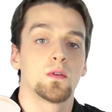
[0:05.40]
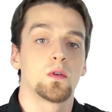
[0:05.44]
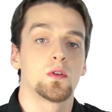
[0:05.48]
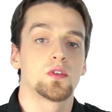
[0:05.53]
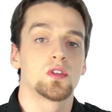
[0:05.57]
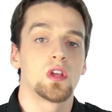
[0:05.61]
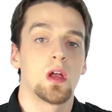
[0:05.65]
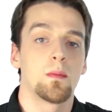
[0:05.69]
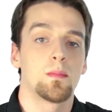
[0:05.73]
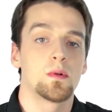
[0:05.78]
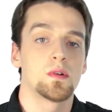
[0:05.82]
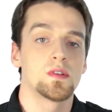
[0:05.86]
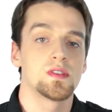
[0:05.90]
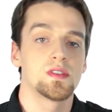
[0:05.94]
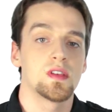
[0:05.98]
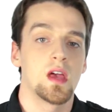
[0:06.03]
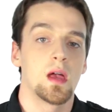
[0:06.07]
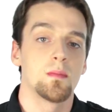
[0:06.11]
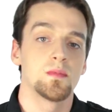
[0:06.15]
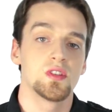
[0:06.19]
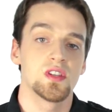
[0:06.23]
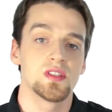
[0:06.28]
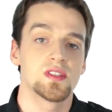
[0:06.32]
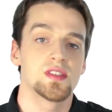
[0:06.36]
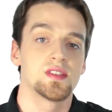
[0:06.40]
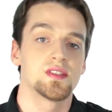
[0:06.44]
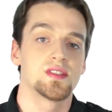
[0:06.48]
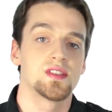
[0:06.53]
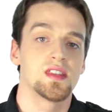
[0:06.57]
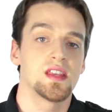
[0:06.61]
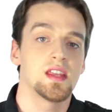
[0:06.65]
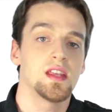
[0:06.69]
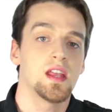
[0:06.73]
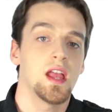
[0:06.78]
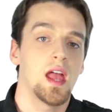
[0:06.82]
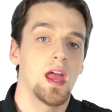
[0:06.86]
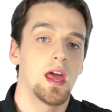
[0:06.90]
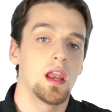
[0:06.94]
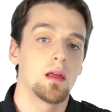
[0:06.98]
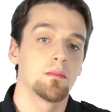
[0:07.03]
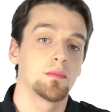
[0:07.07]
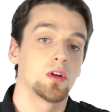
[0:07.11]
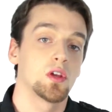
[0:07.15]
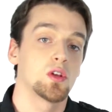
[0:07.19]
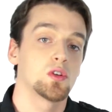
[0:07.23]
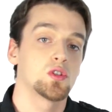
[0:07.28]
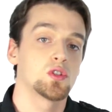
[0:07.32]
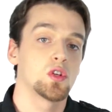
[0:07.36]
Photoshoppers, I'm Justin Z and I'm going
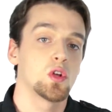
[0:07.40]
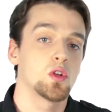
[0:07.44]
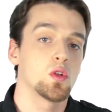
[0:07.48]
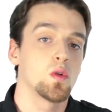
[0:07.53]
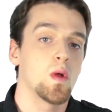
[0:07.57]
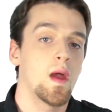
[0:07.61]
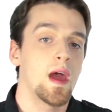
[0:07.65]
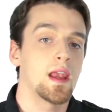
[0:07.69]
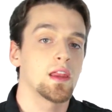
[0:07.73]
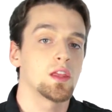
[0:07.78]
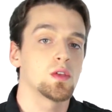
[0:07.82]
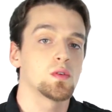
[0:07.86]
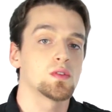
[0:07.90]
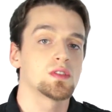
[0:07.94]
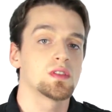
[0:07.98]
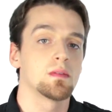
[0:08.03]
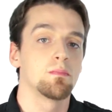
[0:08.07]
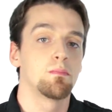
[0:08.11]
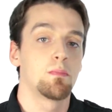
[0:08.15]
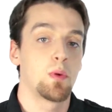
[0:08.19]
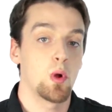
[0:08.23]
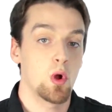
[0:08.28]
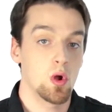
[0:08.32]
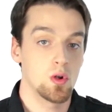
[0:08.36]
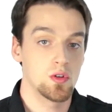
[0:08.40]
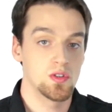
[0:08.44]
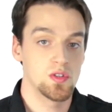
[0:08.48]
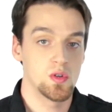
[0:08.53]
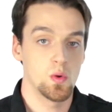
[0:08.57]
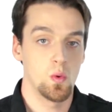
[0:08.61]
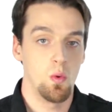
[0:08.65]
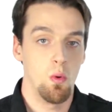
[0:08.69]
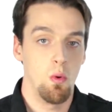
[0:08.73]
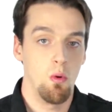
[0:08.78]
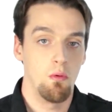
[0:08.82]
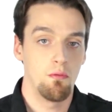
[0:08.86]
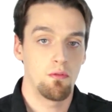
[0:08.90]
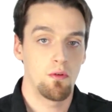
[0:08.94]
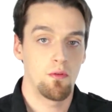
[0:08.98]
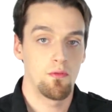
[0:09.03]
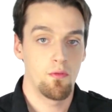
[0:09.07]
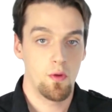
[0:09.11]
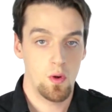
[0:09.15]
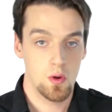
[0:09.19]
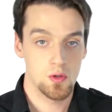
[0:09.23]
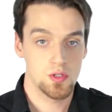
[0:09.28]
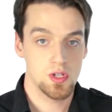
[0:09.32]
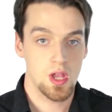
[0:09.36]
to show you how to use the Burn tool for
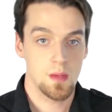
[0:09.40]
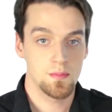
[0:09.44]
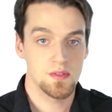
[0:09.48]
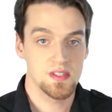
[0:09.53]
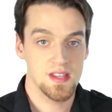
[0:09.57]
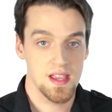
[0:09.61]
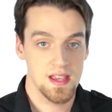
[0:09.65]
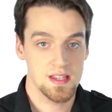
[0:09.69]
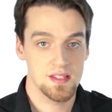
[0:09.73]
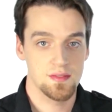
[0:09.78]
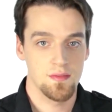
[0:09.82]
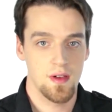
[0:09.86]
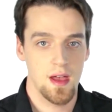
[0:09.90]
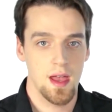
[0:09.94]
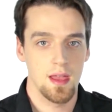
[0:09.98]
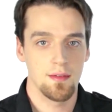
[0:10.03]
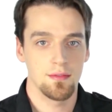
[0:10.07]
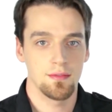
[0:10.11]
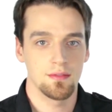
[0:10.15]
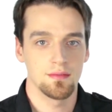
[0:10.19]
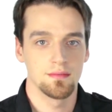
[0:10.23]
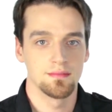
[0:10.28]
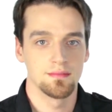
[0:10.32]
Photoshop CS5.